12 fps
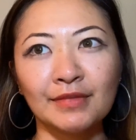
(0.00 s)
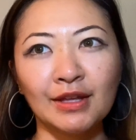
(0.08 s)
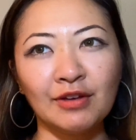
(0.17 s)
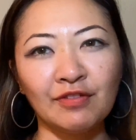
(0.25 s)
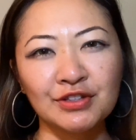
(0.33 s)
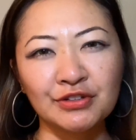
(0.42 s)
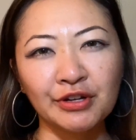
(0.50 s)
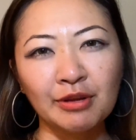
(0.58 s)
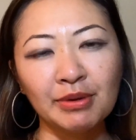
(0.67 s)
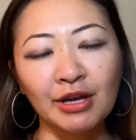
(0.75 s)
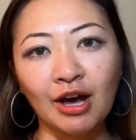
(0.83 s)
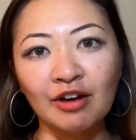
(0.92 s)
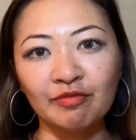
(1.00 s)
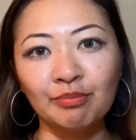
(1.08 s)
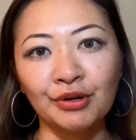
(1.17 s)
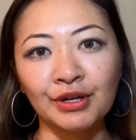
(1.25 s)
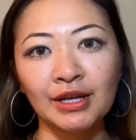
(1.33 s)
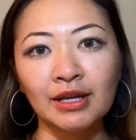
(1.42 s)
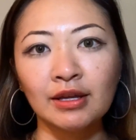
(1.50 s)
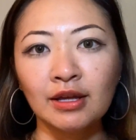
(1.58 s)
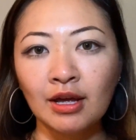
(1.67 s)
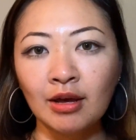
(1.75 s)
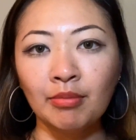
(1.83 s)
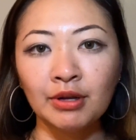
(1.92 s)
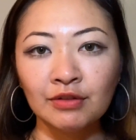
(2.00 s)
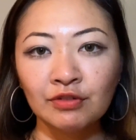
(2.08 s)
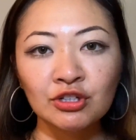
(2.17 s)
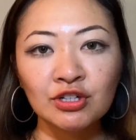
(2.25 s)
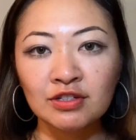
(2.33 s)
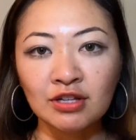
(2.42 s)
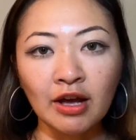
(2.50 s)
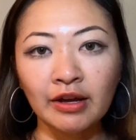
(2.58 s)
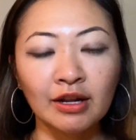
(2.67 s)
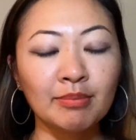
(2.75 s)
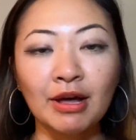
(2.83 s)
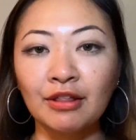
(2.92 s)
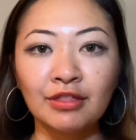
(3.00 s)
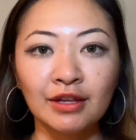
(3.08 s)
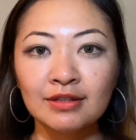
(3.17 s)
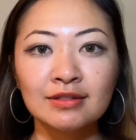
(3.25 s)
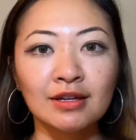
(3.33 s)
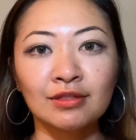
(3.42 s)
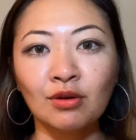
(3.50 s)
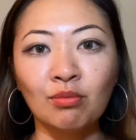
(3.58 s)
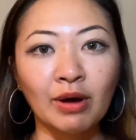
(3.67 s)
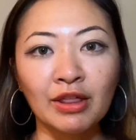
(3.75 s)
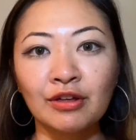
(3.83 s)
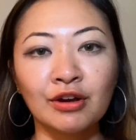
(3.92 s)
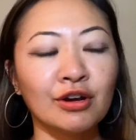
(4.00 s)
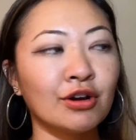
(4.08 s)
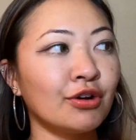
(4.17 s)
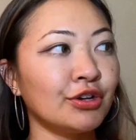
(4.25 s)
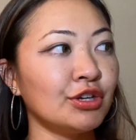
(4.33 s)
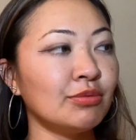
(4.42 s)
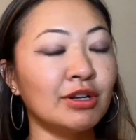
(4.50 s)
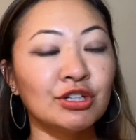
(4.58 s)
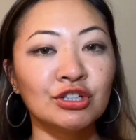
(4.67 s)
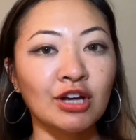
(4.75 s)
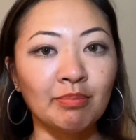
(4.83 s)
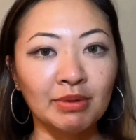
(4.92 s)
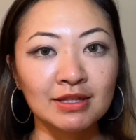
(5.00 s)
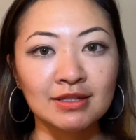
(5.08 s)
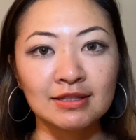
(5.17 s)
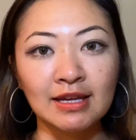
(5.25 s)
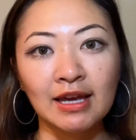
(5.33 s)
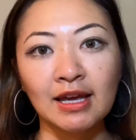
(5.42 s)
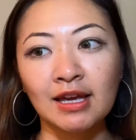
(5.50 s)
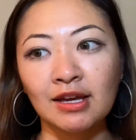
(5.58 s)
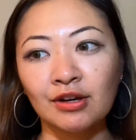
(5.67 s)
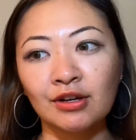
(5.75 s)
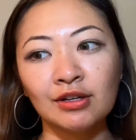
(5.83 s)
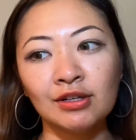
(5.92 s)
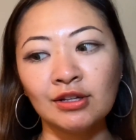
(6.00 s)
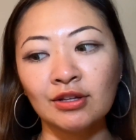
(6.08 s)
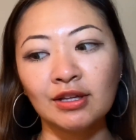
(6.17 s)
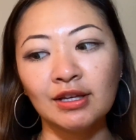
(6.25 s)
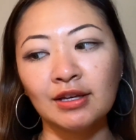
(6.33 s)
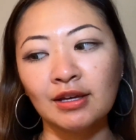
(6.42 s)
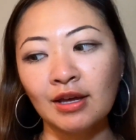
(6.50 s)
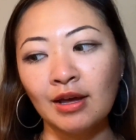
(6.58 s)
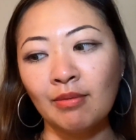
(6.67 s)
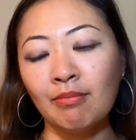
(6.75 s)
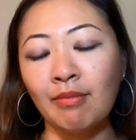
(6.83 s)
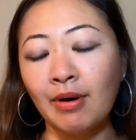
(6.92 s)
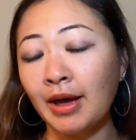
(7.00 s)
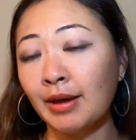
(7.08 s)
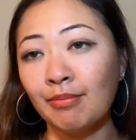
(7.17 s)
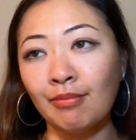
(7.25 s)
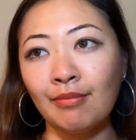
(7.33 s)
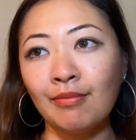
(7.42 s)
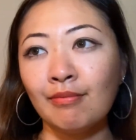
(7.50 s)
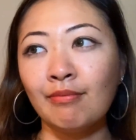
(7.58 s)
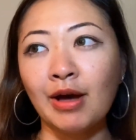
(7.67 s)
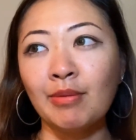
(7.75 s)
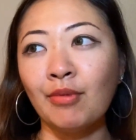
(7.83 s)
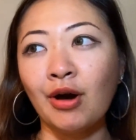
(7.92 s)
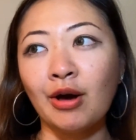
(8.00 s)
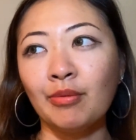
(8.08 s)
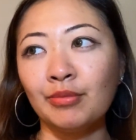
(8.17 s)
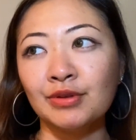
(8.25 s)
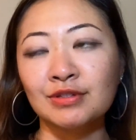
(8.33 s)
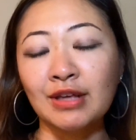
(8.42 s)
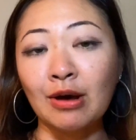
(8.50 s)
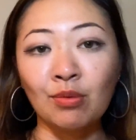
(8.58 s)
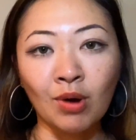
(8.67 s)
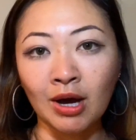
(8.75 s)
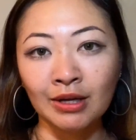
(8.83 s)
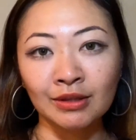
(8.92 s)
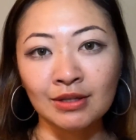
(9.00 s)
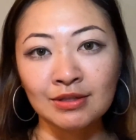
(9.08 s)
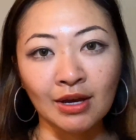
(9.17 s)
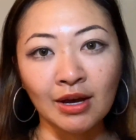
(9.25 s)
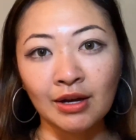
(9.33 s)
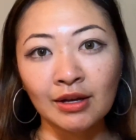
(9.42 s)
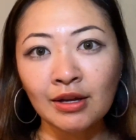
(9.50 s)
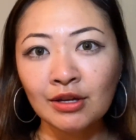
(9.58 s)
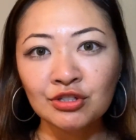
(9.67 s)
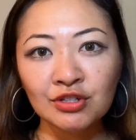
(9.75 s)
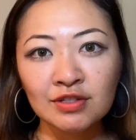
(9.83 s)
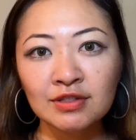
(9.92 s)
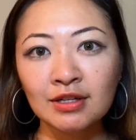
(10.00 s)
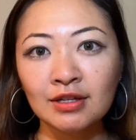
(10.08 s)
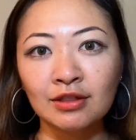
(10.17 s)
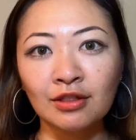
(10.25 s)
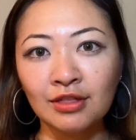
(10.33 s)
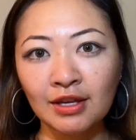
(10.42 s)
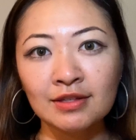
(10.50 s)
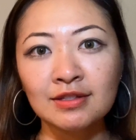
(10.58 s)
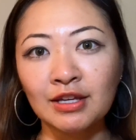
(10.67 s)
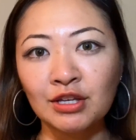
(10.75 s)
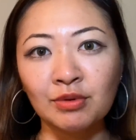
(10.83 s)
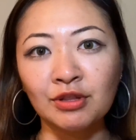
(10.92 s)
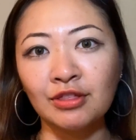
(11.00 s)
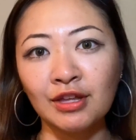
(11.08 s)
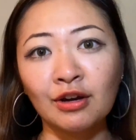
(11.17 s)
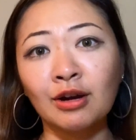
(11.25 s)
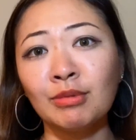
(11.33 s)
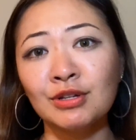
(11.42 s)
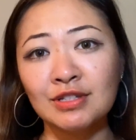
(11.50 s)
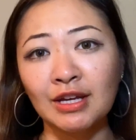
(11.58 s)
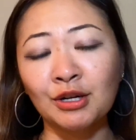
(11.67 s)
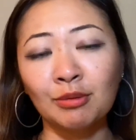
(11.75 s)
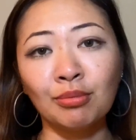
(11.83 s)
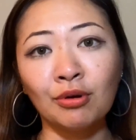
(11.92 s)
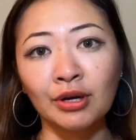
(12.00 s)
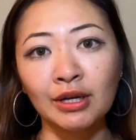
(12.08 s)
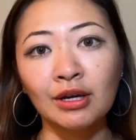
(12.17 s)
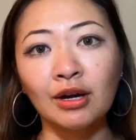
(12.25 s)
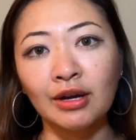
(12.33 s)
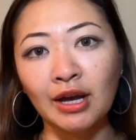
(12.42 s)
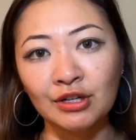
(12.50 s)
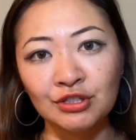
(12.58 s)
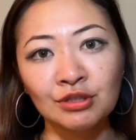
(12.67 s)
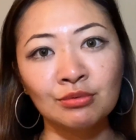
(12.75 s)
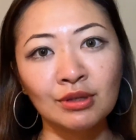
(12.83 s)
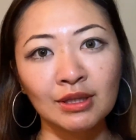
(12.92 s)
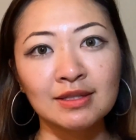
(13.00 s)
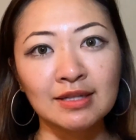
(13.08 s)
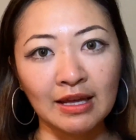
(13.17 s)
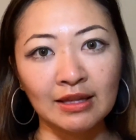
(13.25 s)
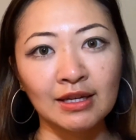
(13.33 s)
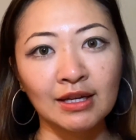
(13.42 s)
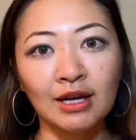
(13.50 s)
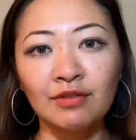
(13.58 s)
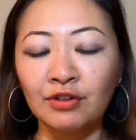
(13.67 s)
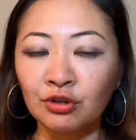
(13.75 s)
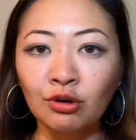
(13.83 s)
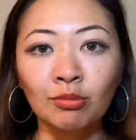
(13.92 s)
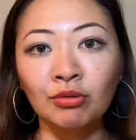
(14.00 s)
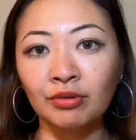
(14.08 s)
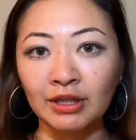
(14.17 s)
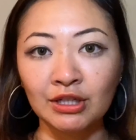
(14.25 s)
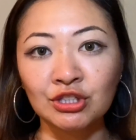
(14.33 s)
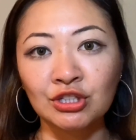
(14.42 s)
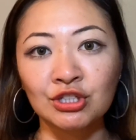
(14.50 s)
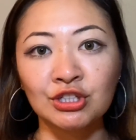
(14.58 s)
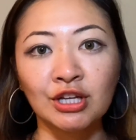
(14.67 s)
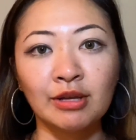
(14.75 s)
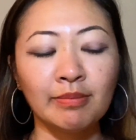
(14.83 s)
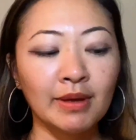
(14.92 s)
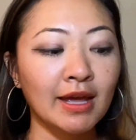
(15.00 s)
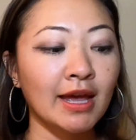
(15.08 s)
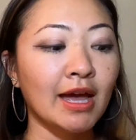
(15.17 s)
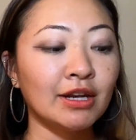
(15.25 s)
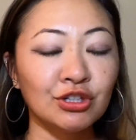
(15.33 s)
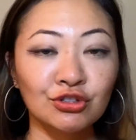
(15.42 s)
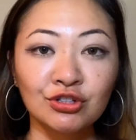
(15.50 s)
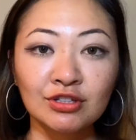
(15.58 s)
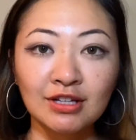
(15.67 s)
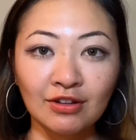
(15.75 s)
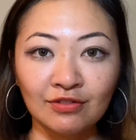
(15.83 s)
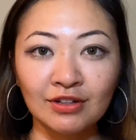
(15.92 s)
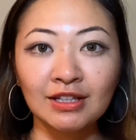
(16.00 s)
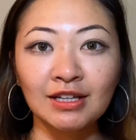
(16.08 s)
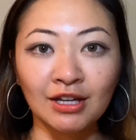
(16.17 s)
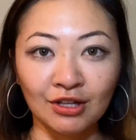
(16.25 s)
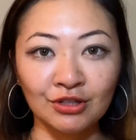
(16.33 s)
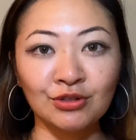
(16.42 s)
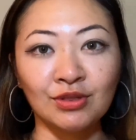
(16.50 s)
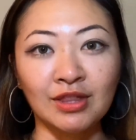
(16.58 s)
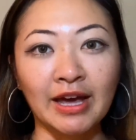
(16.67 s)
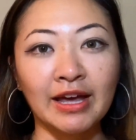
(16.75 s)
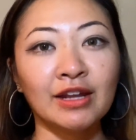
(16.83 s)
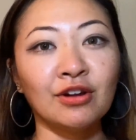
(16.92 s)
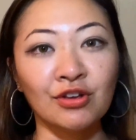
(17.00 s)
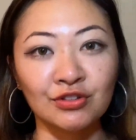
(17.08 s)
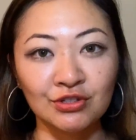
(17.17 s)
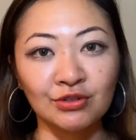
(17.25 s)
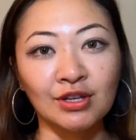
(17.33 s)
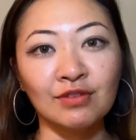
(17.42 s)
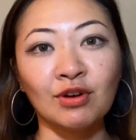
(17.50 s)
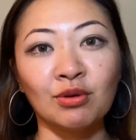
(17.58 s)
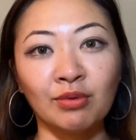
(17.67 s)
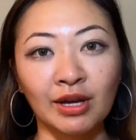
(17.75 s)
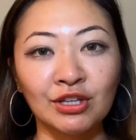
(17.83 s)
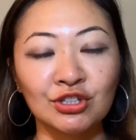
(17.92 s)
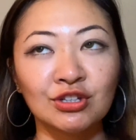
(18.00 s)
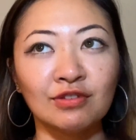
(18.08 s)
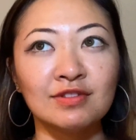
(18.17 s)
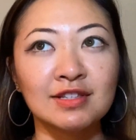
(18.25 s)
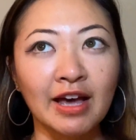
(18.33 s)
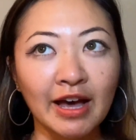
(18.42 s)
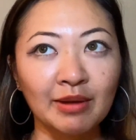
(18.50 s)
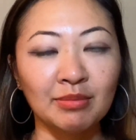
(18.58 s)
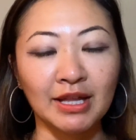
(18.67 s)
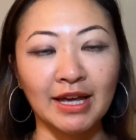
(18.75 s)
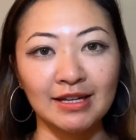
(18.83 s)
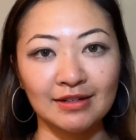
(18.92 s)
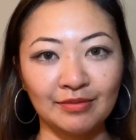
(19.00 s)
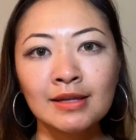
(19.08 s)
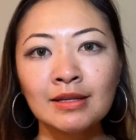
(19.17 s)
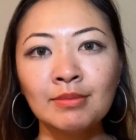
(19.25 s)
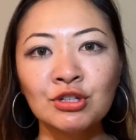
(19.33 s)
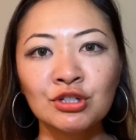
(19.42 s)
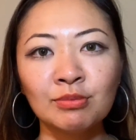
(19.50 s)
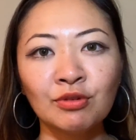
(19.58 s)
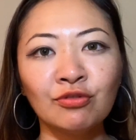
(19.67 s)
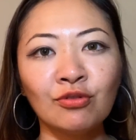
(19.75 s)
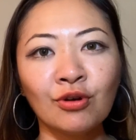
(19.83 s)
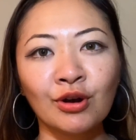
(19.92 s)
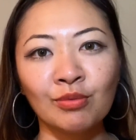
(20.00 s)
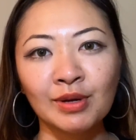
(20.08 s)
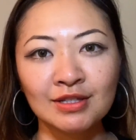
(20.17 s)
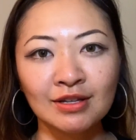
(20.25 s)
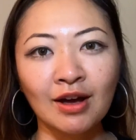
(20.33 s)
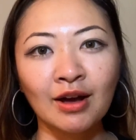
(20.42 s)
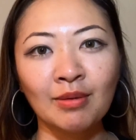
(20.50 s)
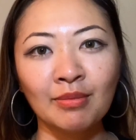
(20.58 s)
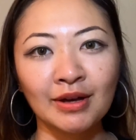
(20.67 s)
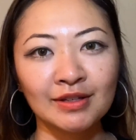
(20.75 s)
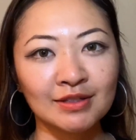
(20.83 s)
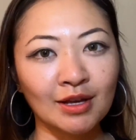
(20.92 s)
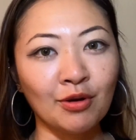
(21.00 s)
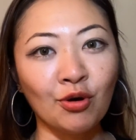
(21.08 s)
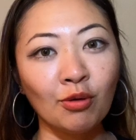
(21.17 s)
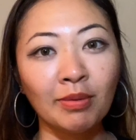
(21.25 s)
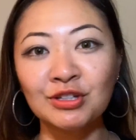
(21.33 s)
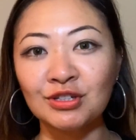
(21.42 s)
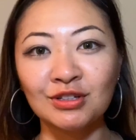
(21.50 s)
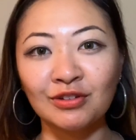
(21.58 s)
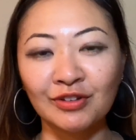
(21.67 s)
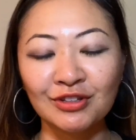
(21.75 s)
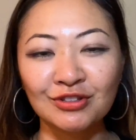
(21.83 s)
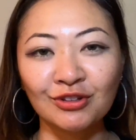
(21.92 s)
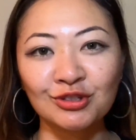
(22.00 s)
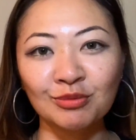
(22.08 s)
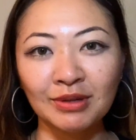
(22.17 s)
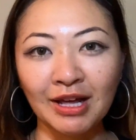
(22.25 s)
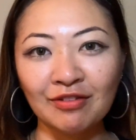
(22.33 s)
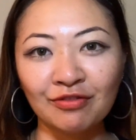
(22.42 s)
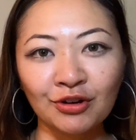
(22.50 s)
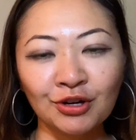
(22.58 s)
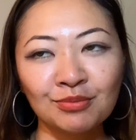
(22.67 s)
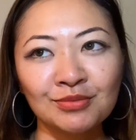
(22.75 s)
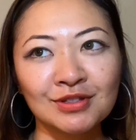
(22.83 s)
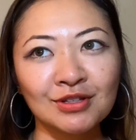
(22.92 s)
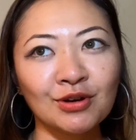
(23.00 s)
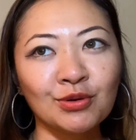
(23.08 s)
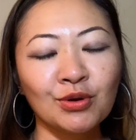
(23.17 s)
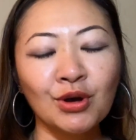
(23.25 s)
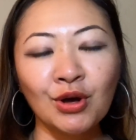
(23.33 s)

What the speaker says: if it's going to be off-putting. But if you're just talking about things like the weather, or you went shopping today, or you know, like my mom is out walking the dog, just like the things that you would think are mundane or boring are actually really telling of a normal relationship, and you should definitely include that and also give a range of timeline. As I mentioned before, we talk amongst a whole bunch of different social platforms, so